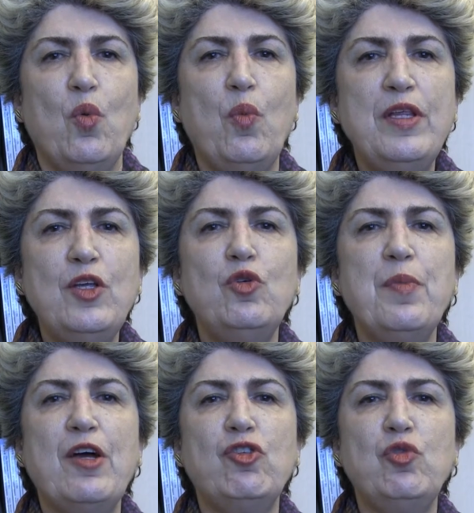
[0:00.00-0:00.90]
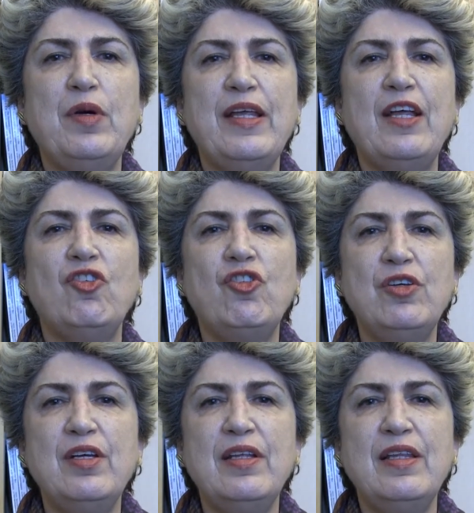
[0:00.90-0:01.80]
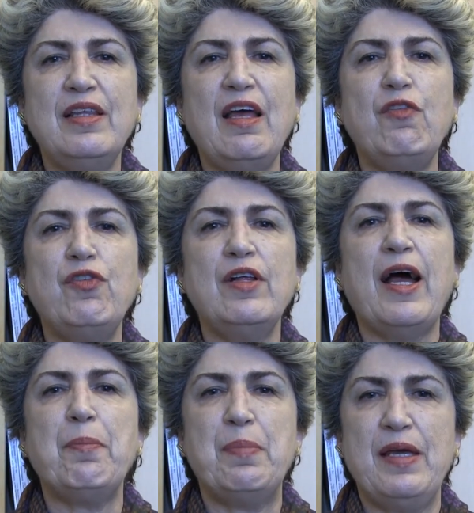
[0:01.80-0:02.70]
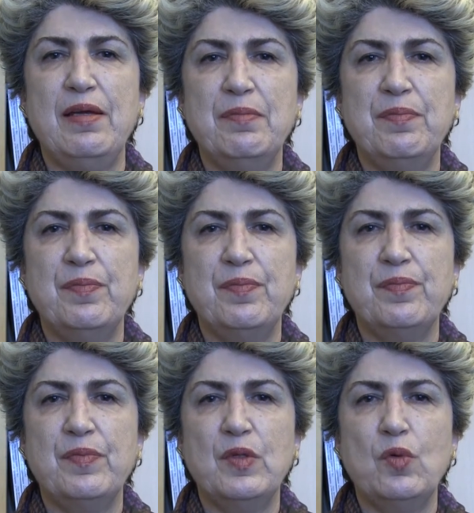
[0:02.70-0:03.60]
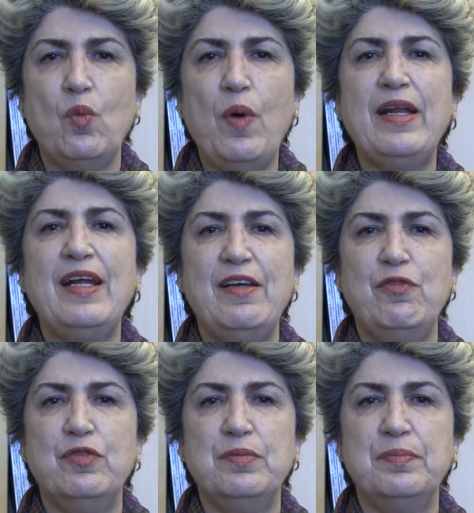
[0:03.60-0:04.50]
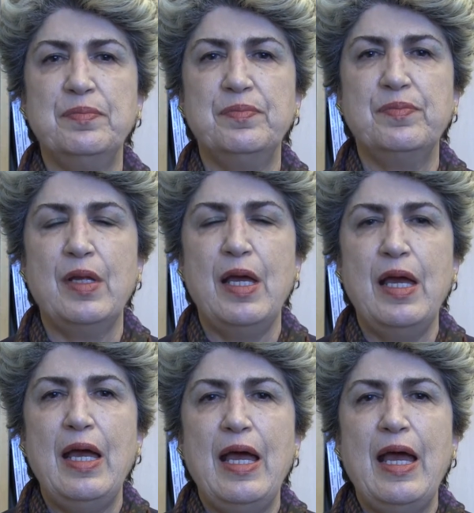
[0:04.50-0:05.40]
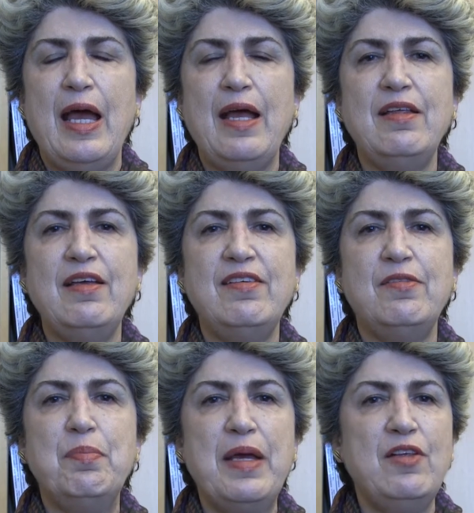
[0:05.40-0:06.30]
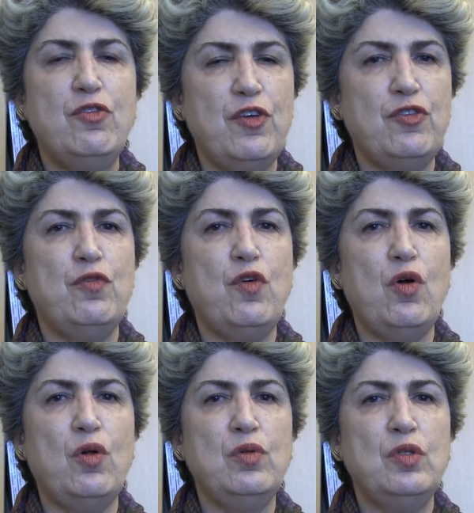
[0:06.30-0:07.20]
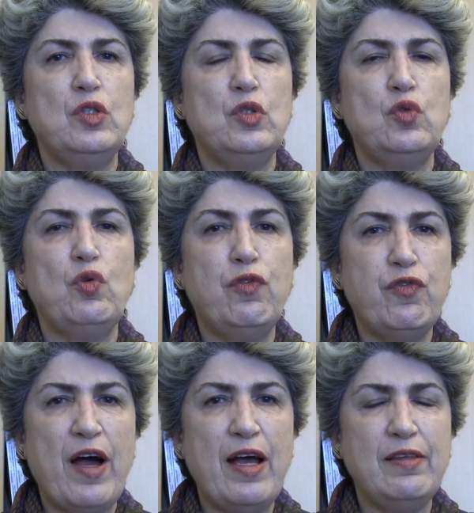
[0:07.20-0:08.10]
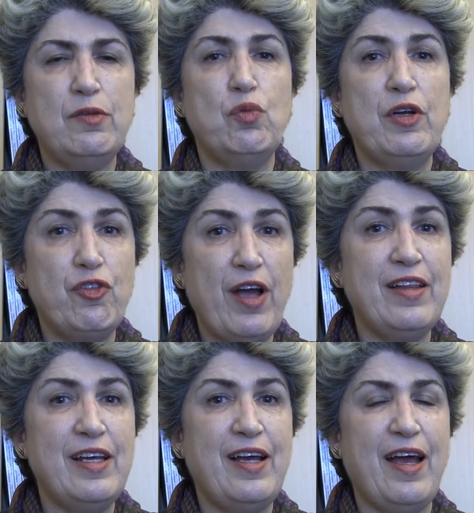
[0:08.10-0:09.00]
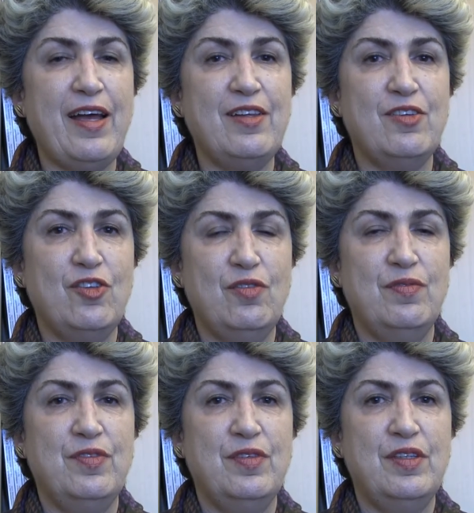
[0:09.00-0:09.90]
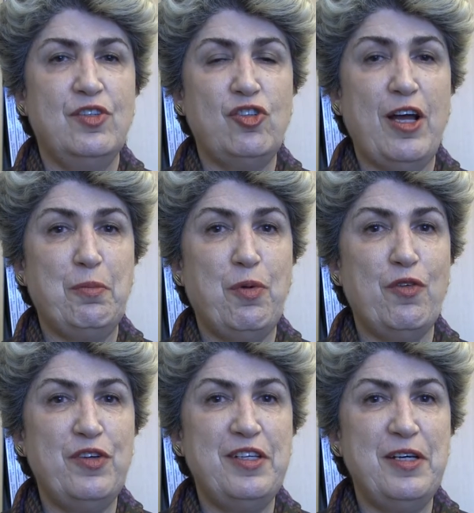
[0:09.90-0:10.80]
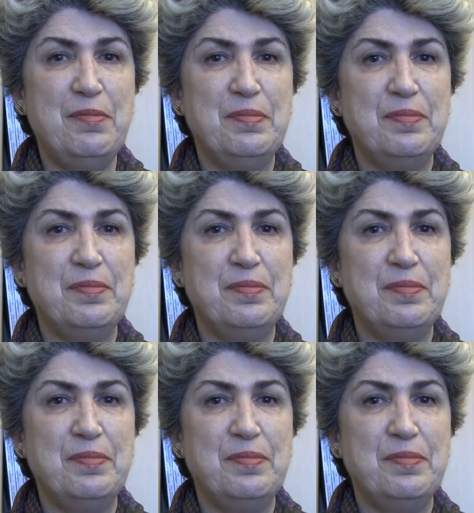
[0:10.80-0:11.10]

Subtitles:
We need to make sure that children, they feel happy where they live. And this means, first of all, to fight to eradicate child poverty.